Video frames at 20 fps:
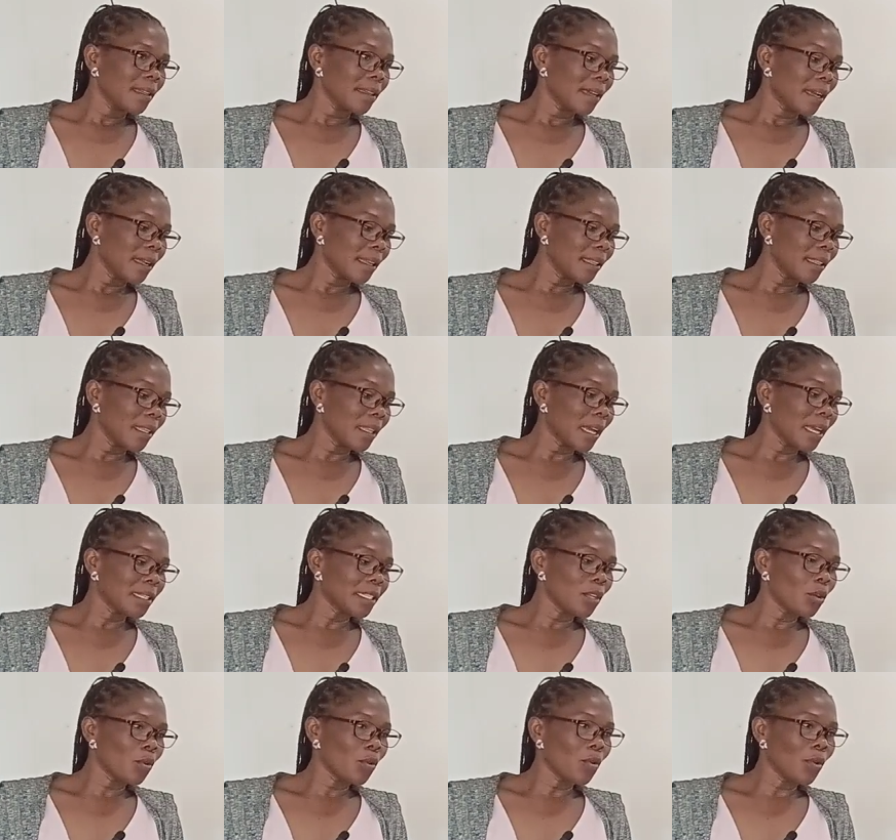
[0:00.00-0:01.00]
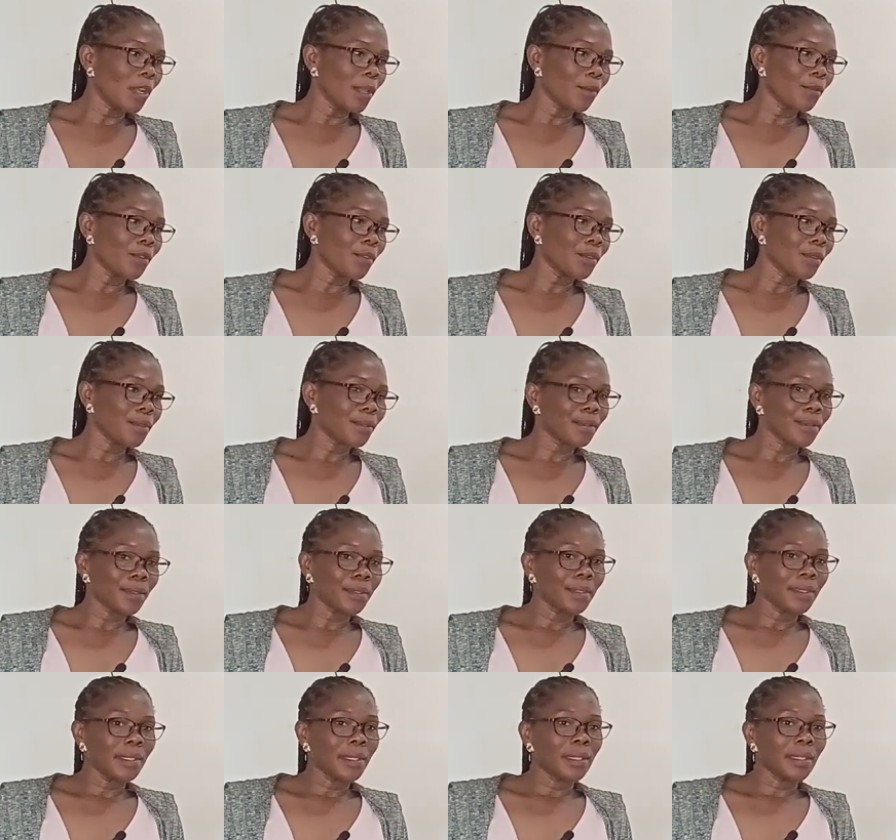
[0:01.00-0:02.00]
at a local level.
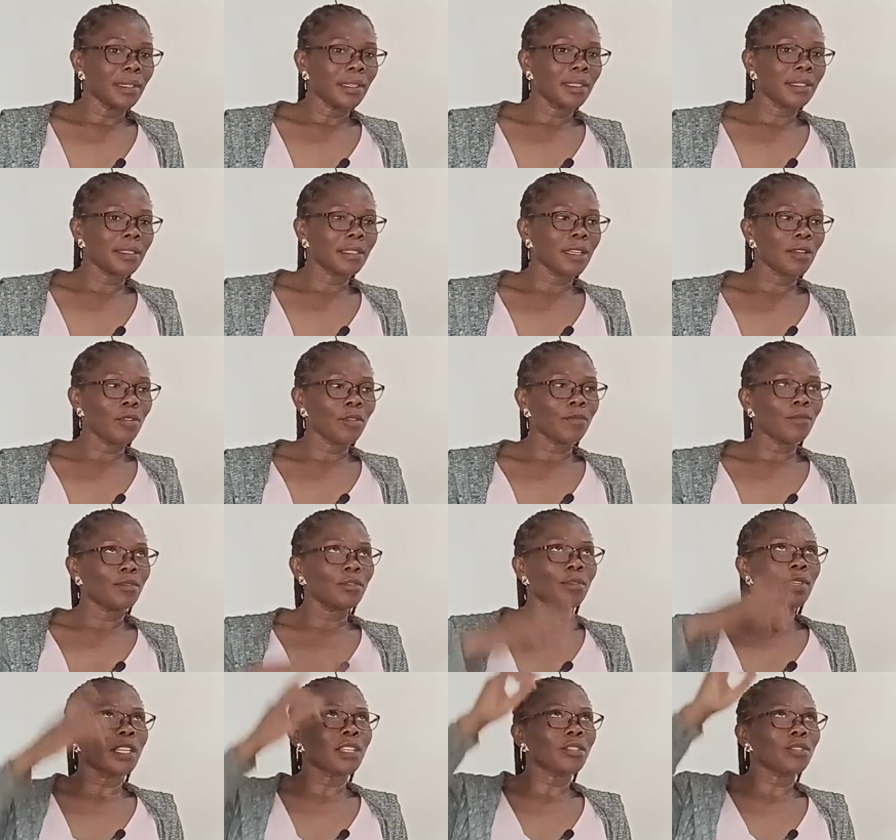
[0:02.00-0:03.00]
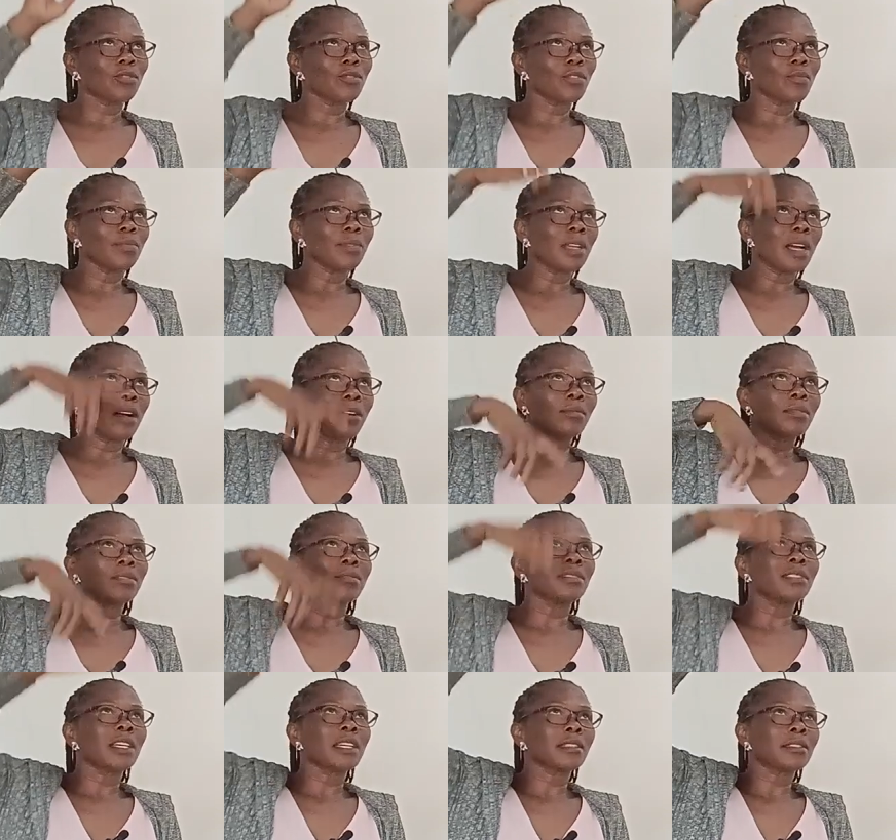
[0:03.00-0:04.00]
Instead of doing top down,
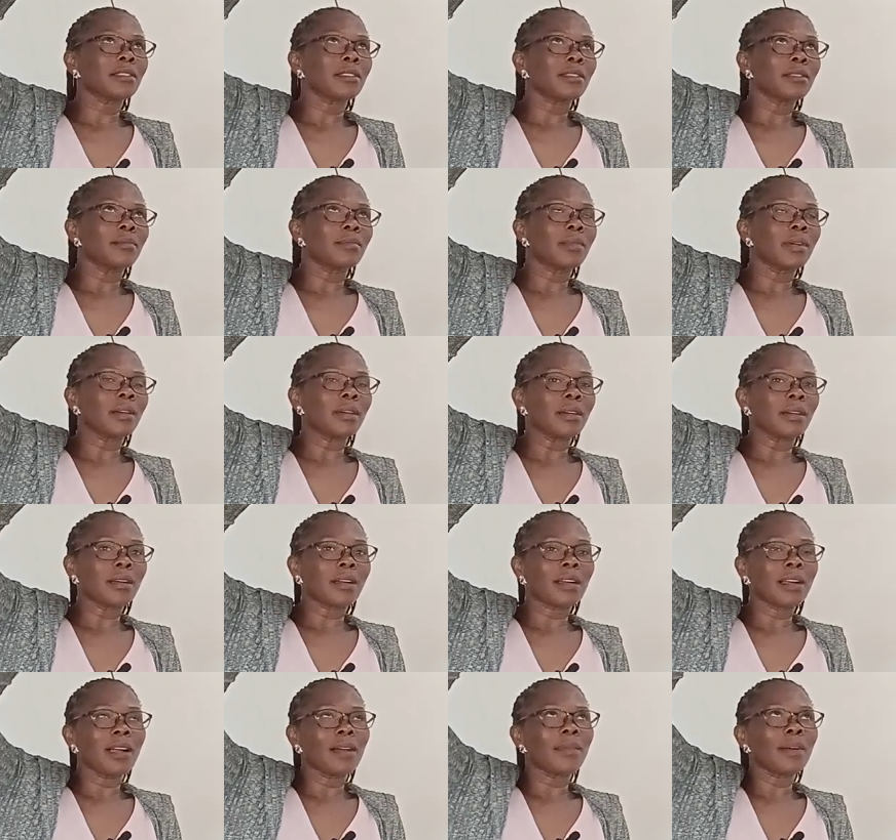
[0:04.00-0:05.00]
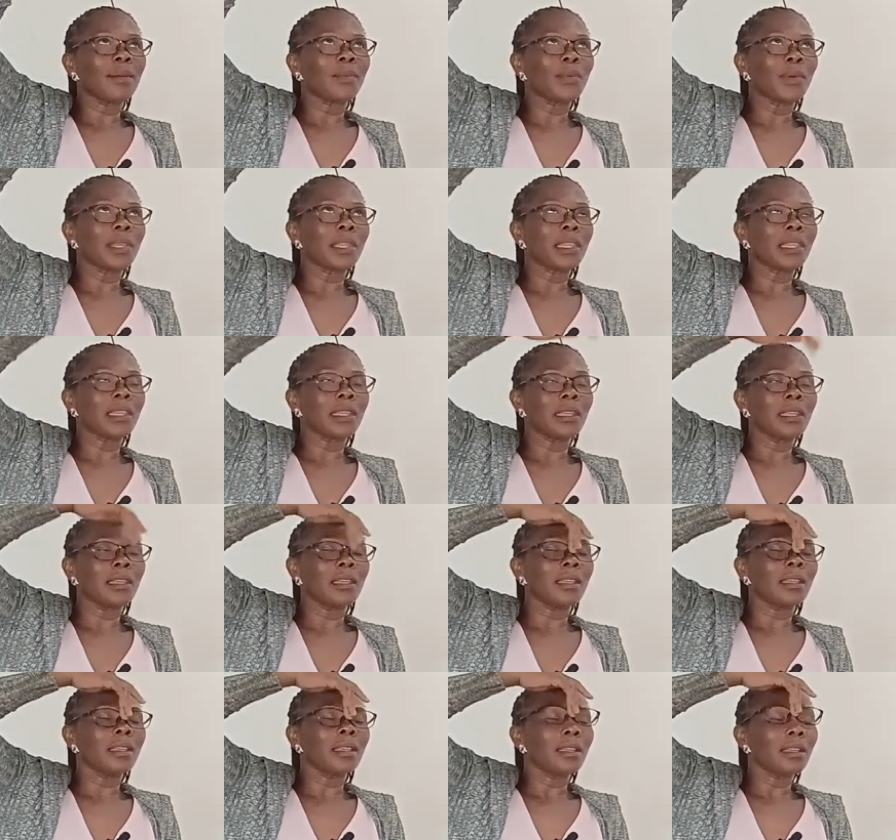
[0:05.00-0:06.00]
you just come up with
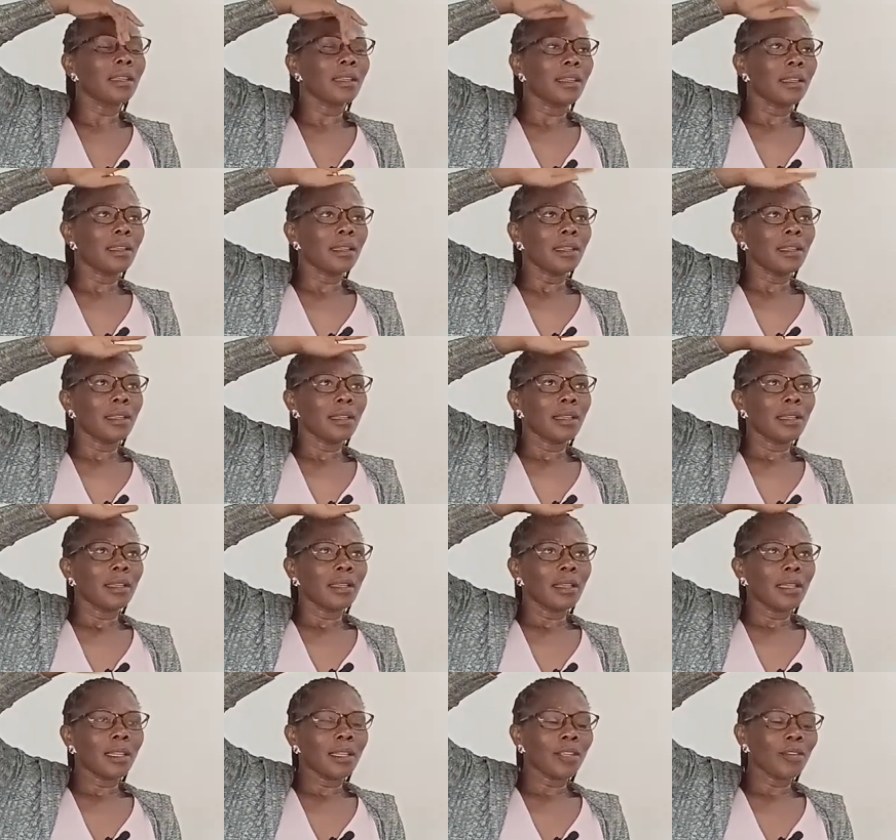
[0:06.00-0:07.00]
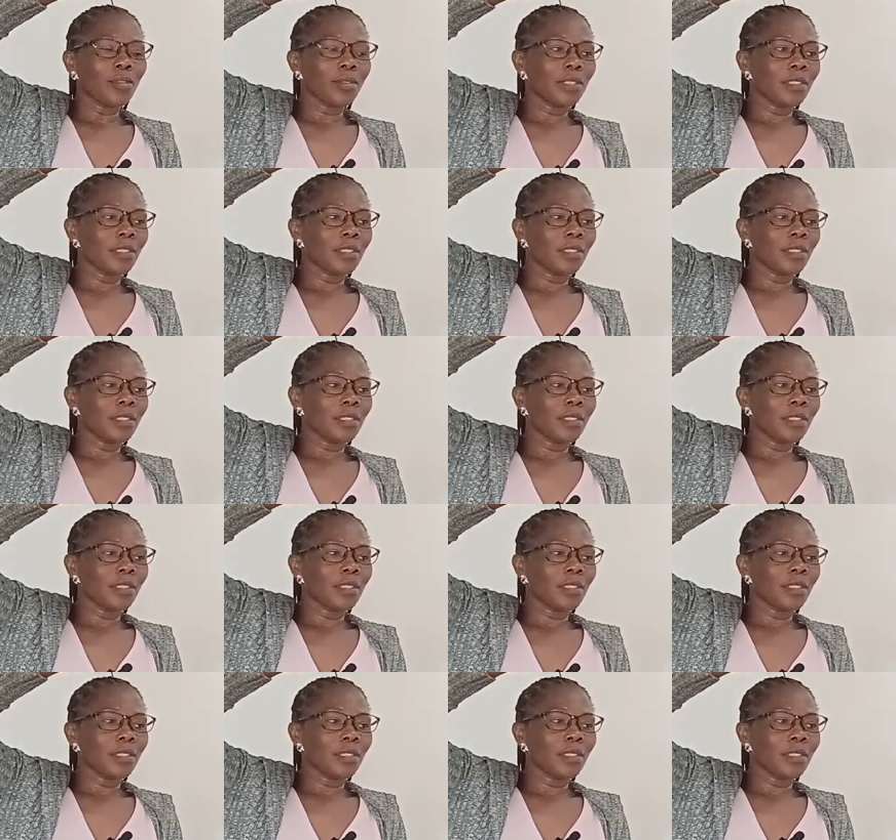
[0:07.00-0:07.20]
the your